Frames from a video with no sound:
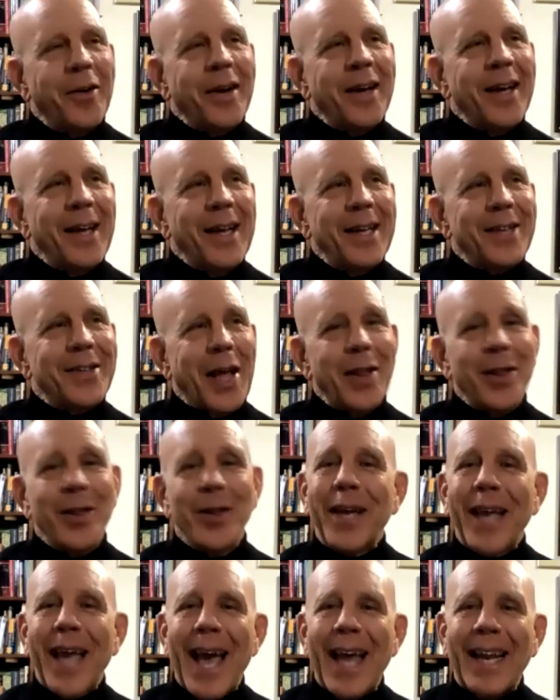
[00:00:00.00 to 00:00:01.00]
As I
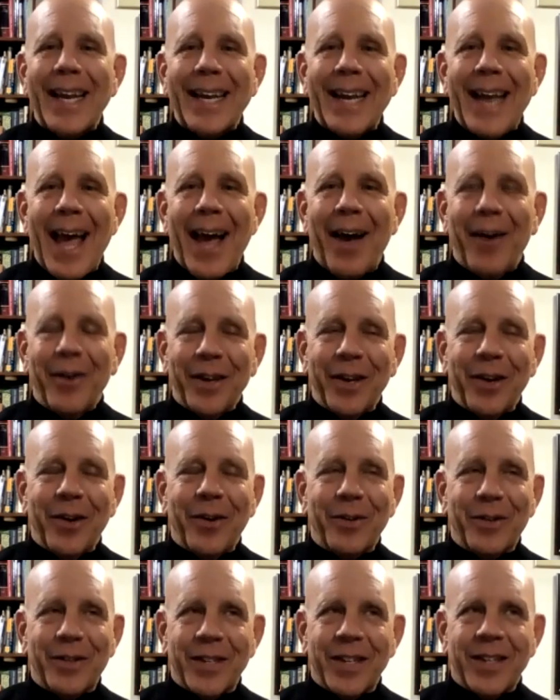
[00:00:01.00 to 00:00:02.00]
look at it now,
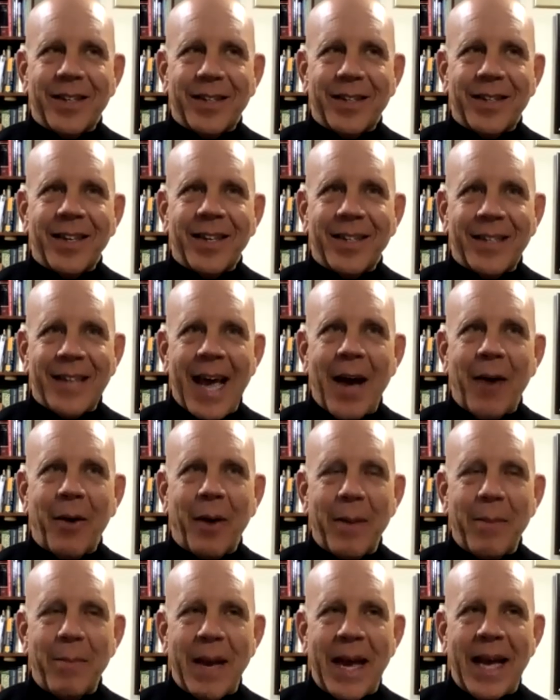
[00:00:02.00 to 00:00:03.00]
it's how
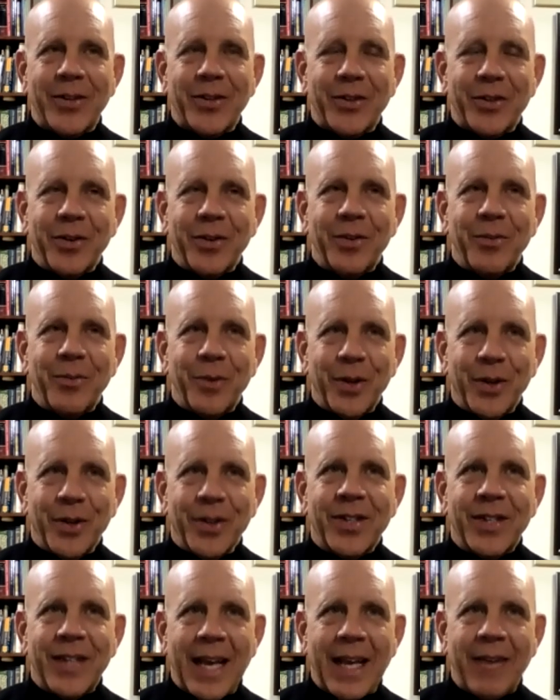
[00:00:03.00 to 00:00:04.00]
I mastered real
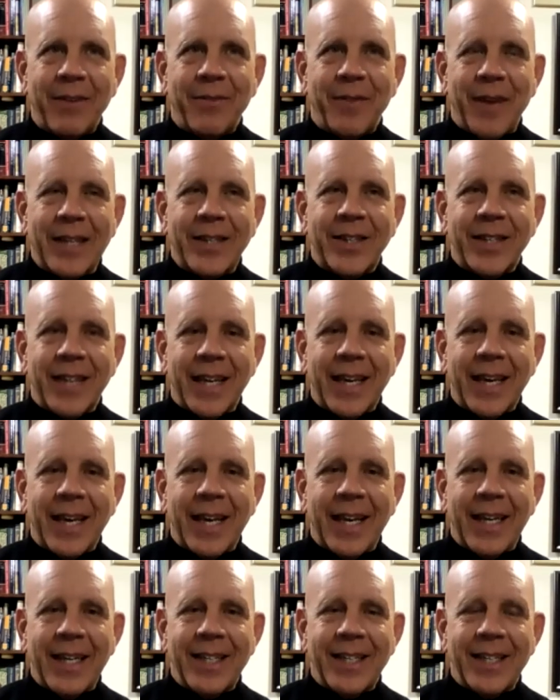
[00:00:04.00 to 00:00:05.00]
estate investing.
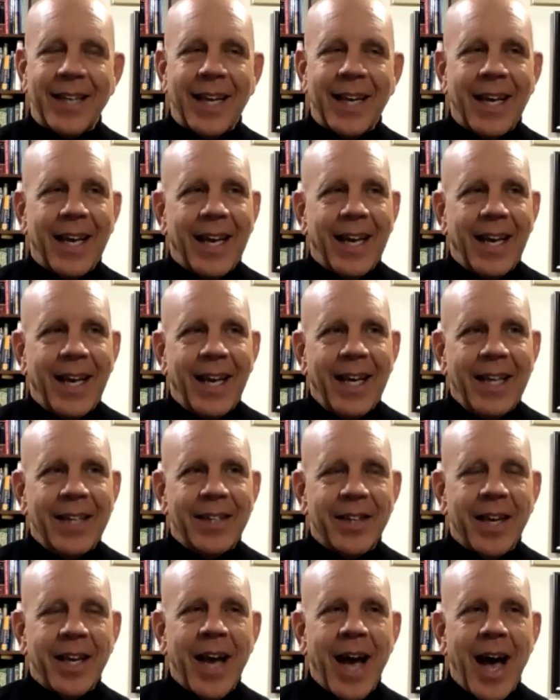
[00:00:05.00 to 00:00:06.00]
And it's
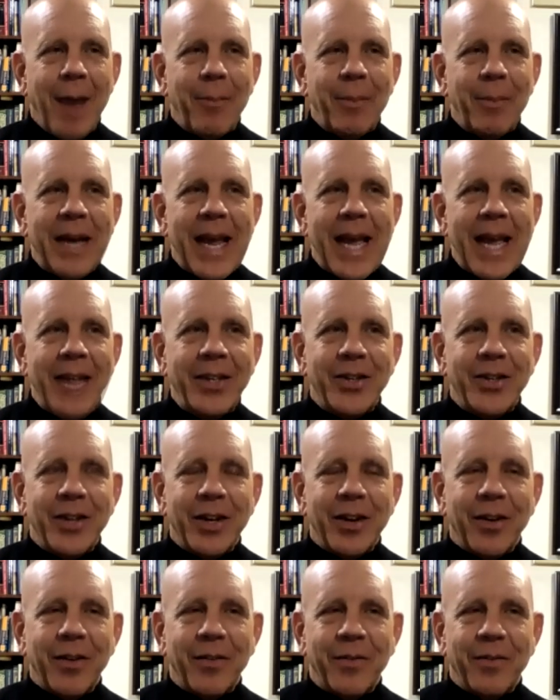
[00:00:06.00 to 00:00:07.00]
a combination
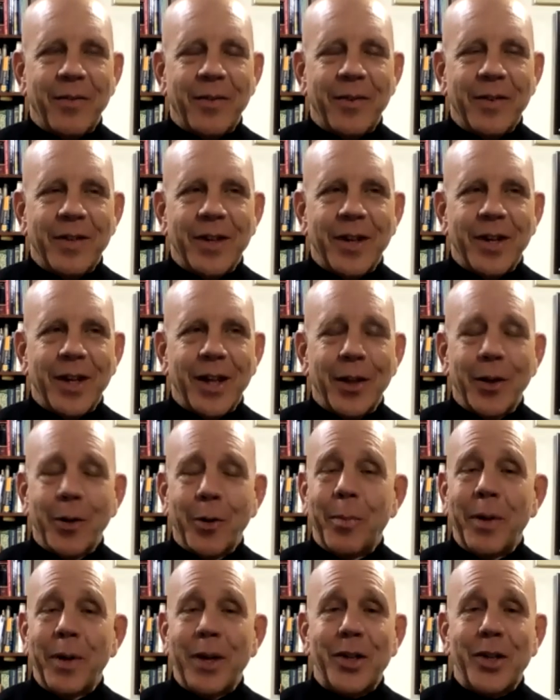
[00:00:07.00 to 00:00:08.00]
of a little
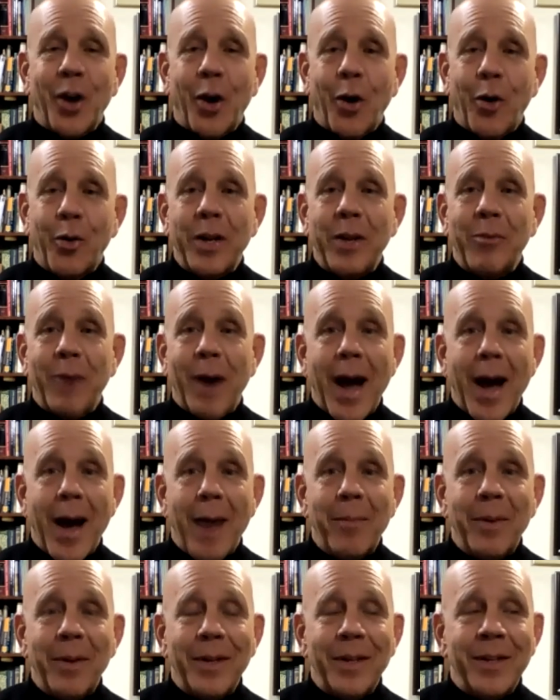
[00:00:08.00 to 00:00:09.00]
bit of Tony
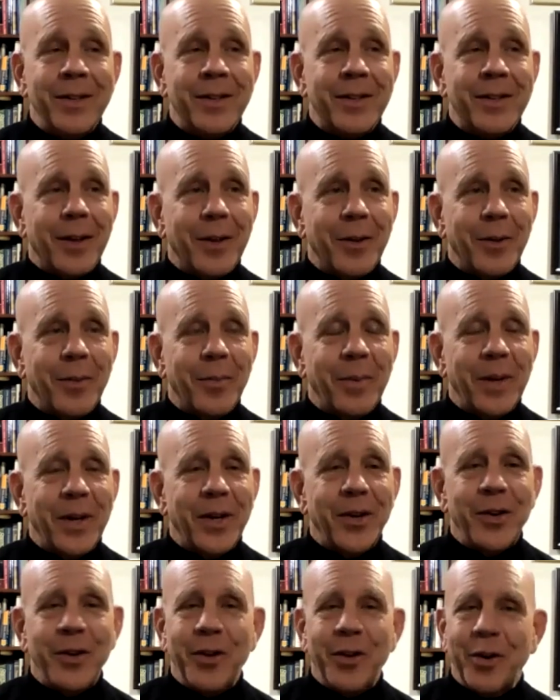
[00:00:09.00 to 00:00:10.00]
Robbins, a little bit of
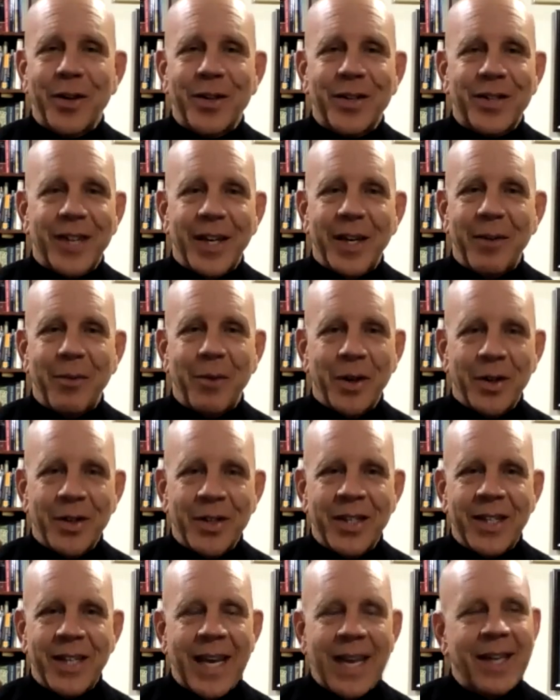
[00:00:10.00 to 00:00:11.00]
New York City real
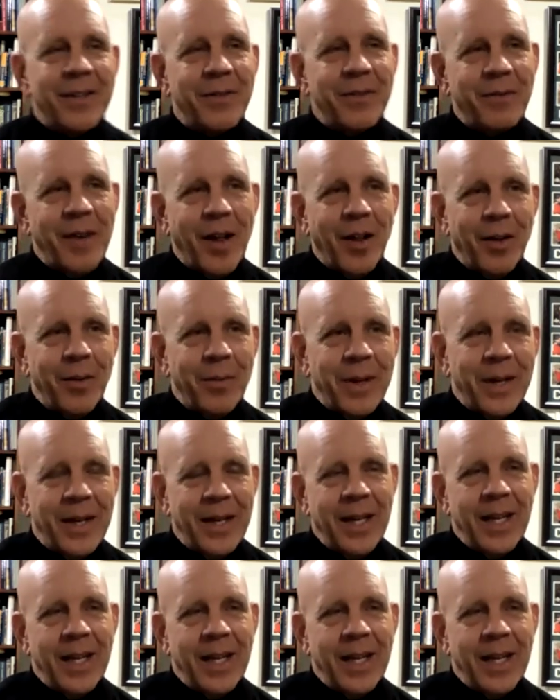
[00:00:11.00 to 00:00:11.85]
estate development,